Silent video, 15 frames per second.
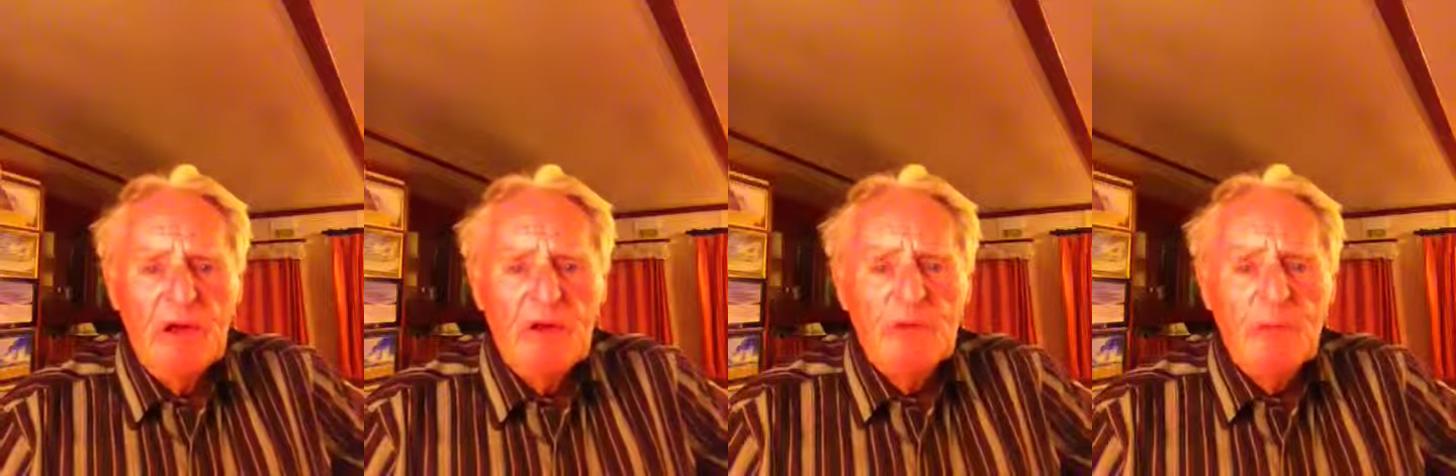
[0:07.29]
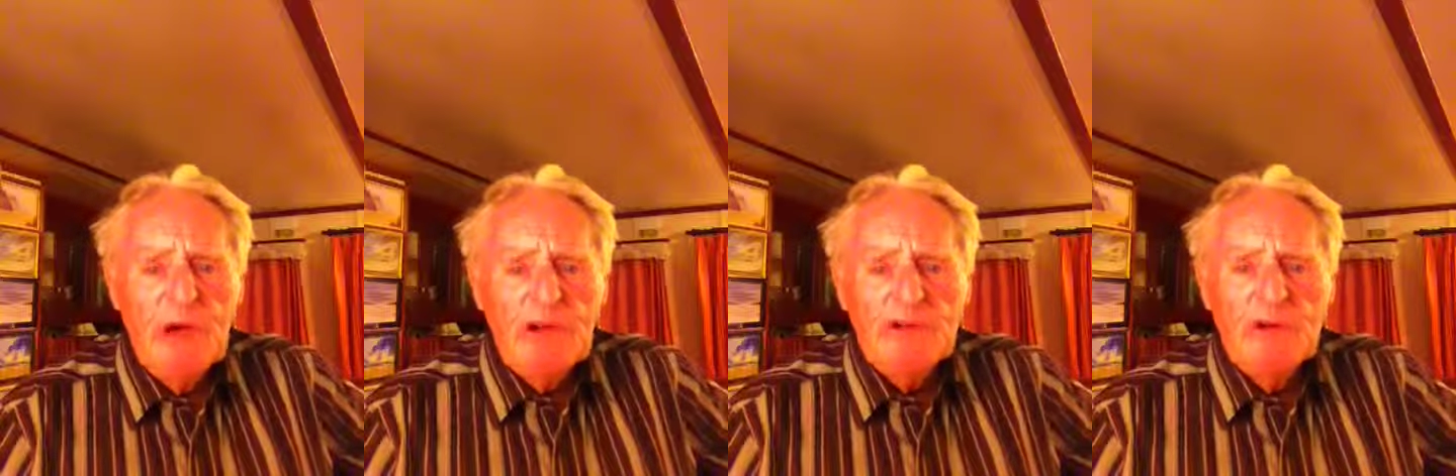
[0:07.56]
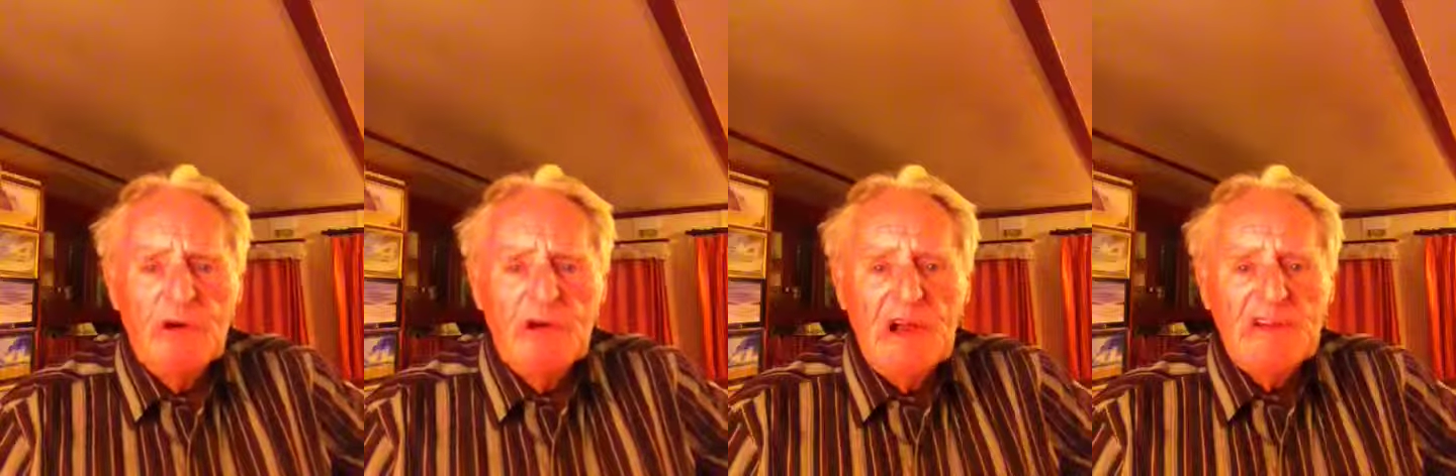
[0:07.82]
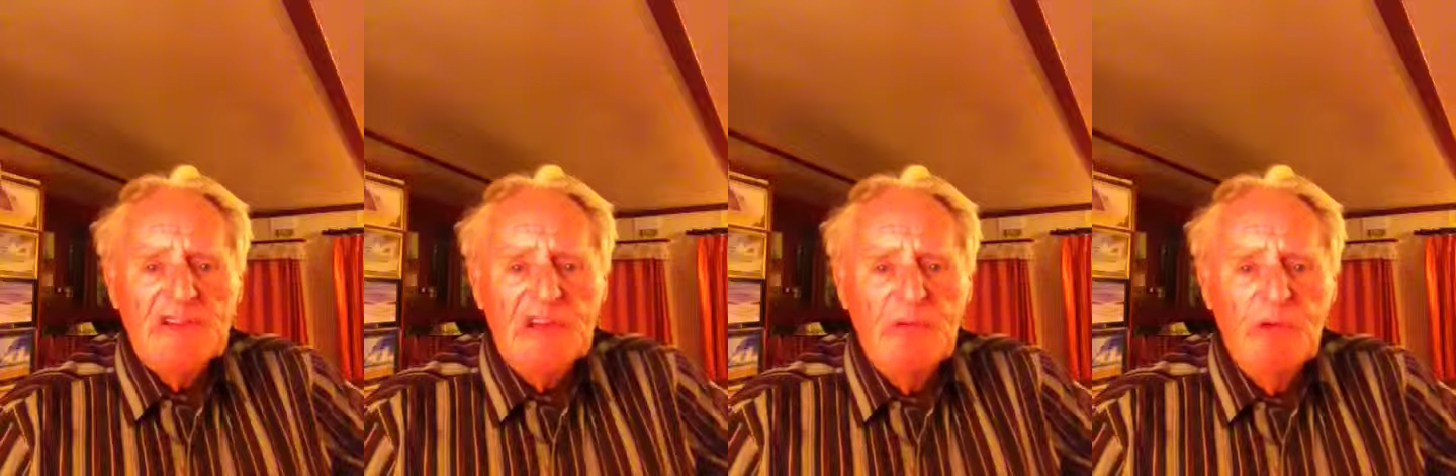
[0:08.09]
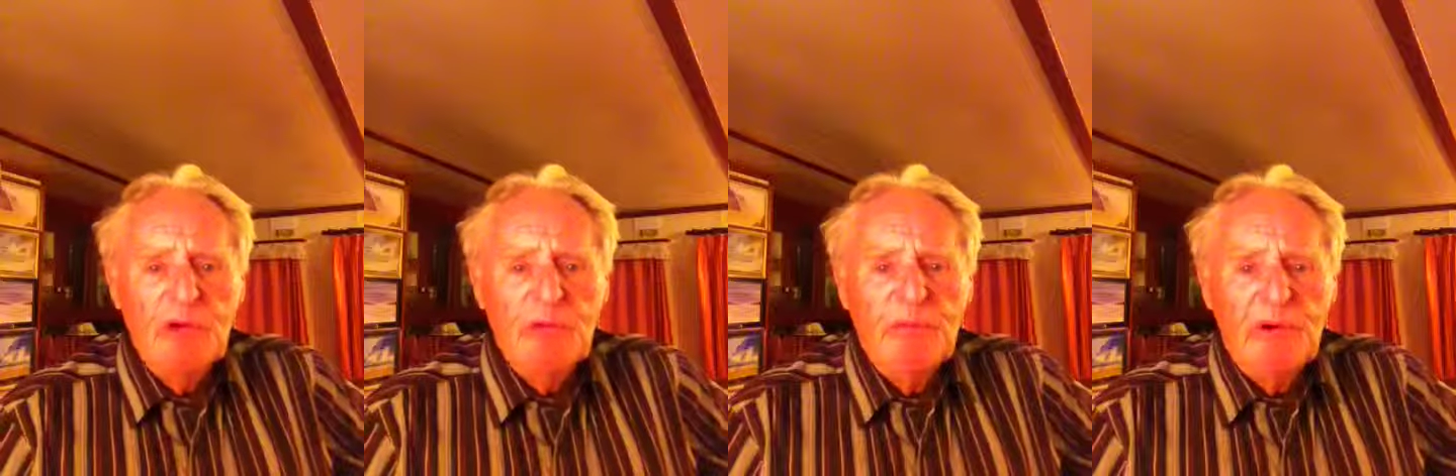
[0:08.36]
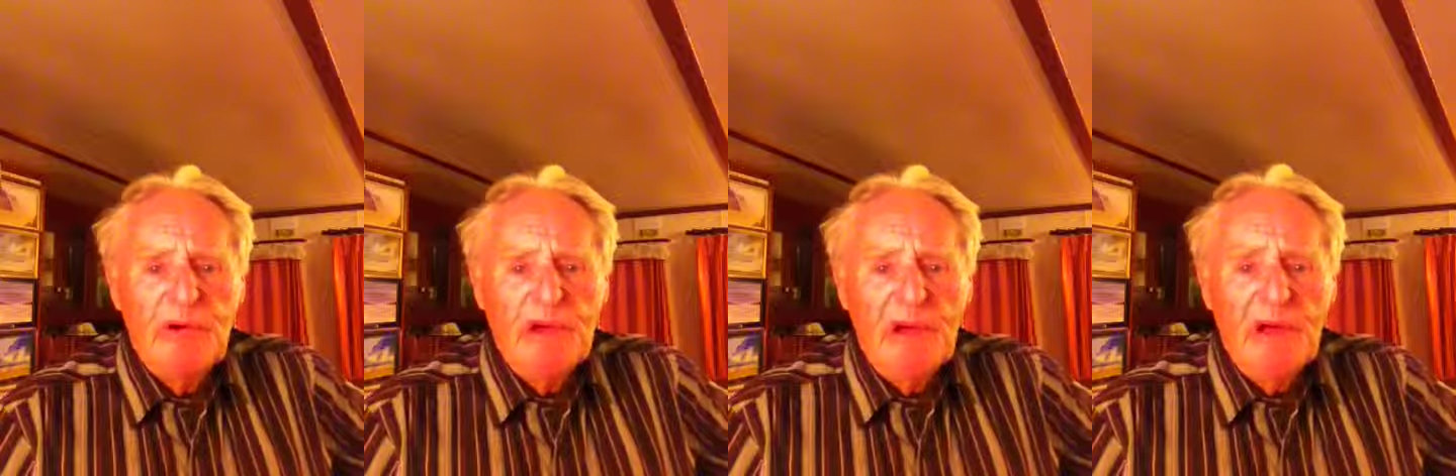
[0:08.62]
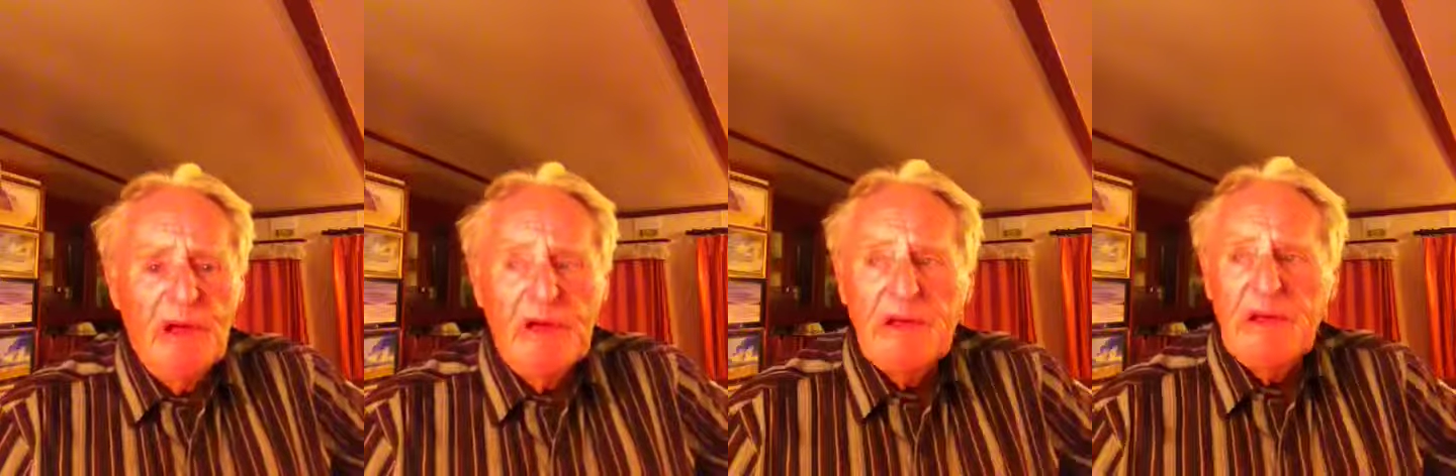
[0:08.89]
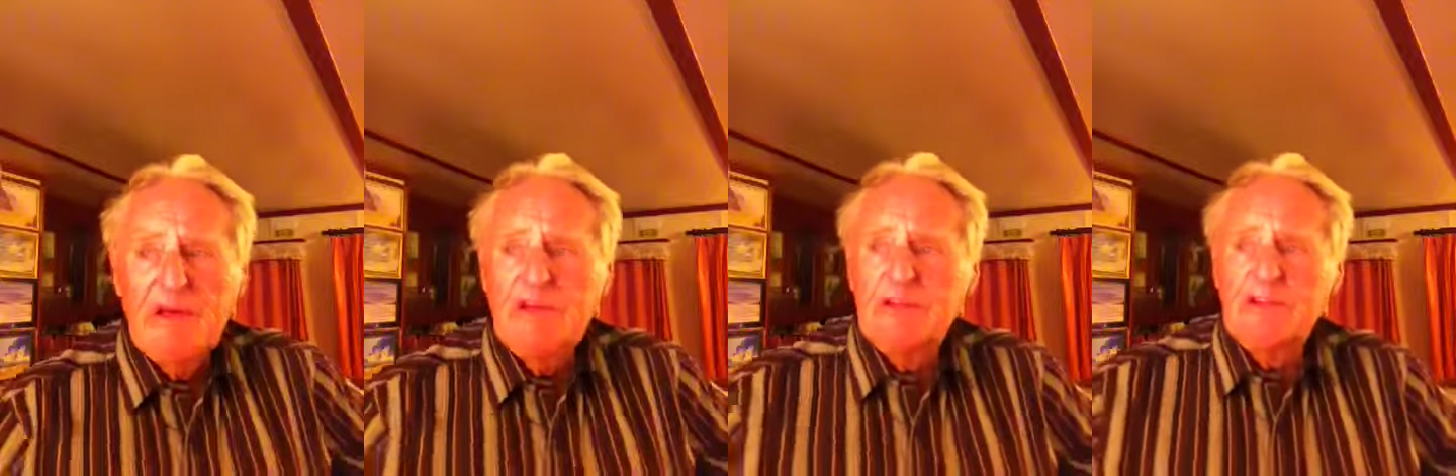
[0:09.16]
would make toad lassie's blood boil, aye,
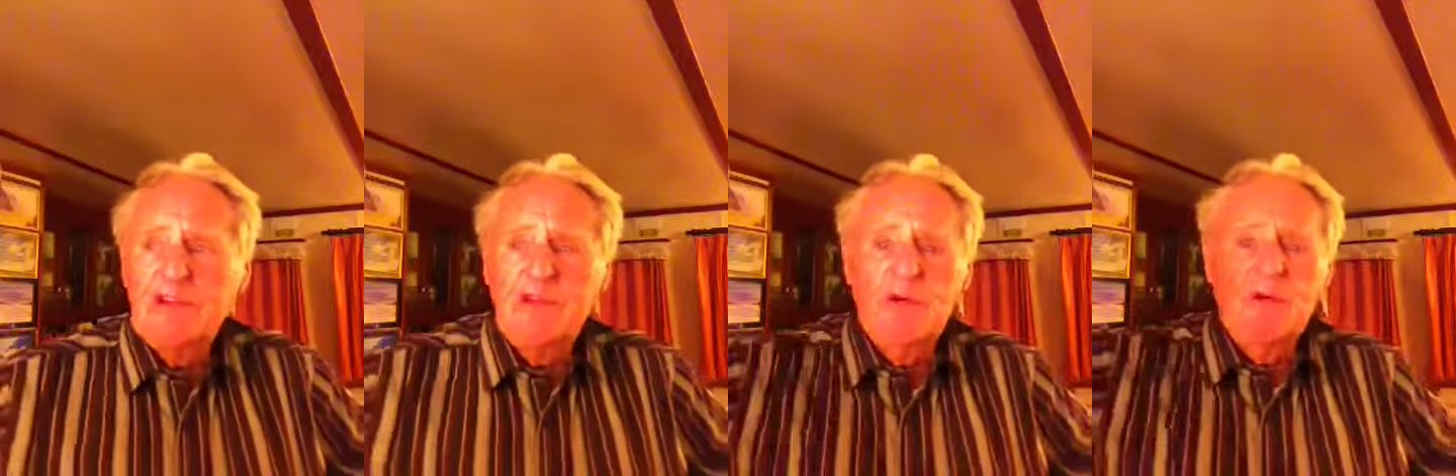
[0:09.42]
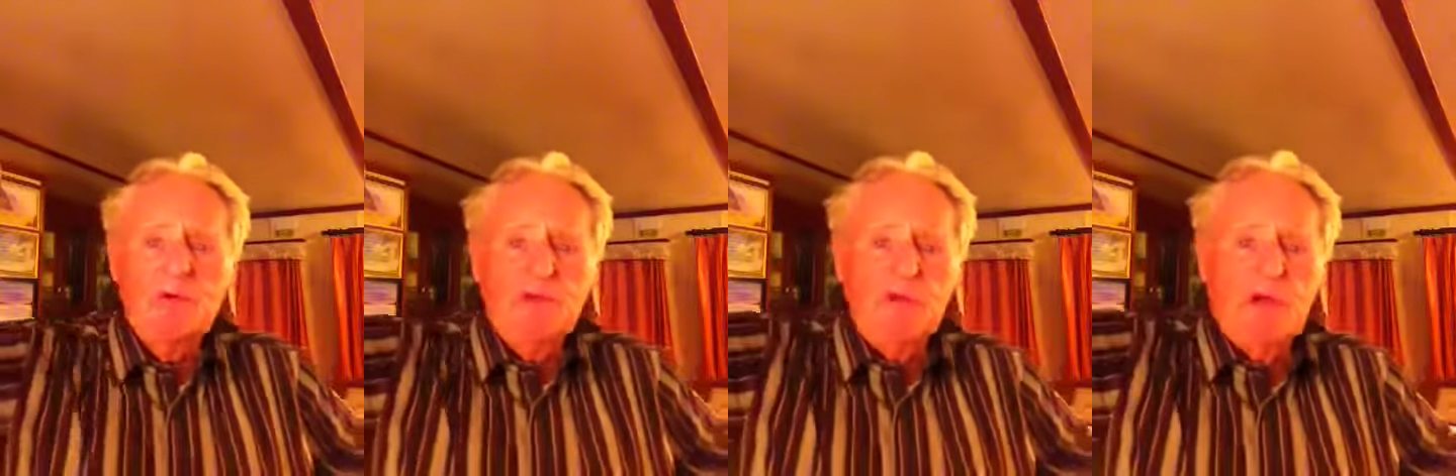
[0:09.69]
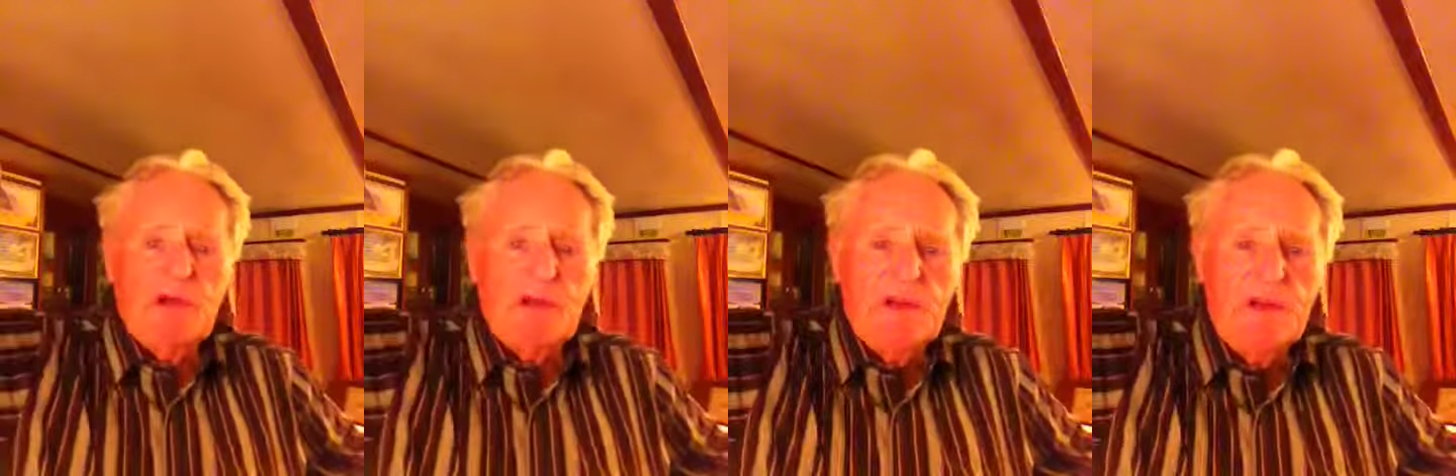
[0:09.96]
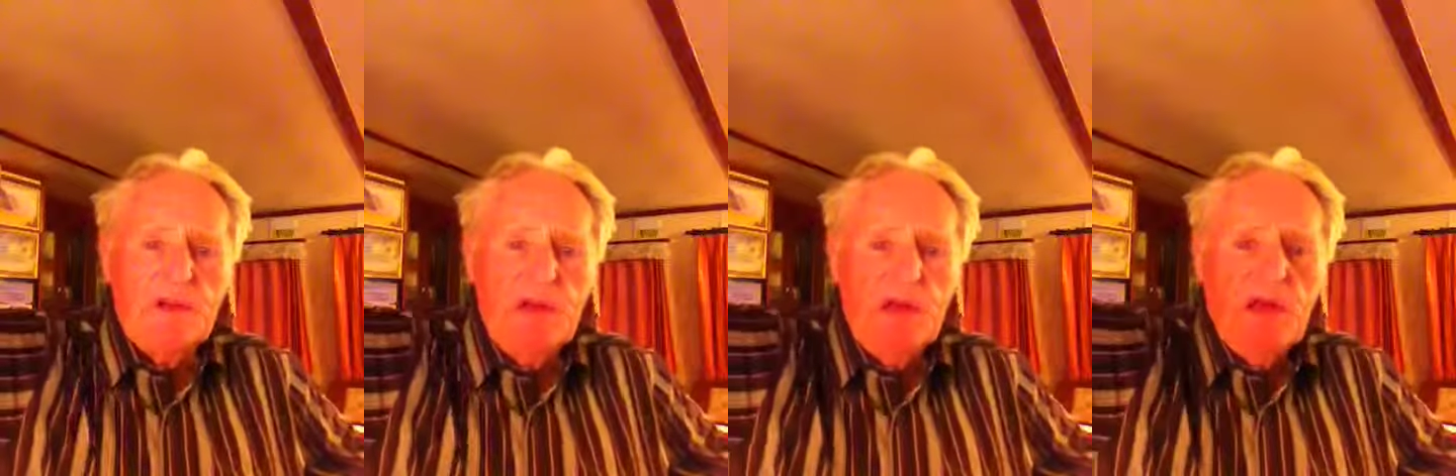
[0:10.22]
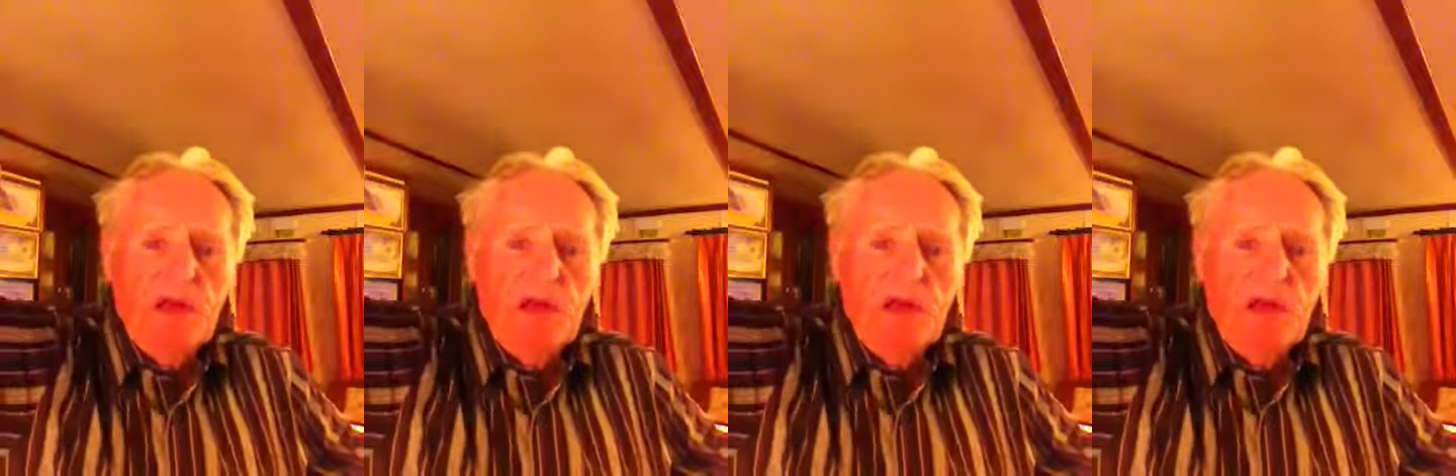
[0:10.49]
aye, and she calls a racket.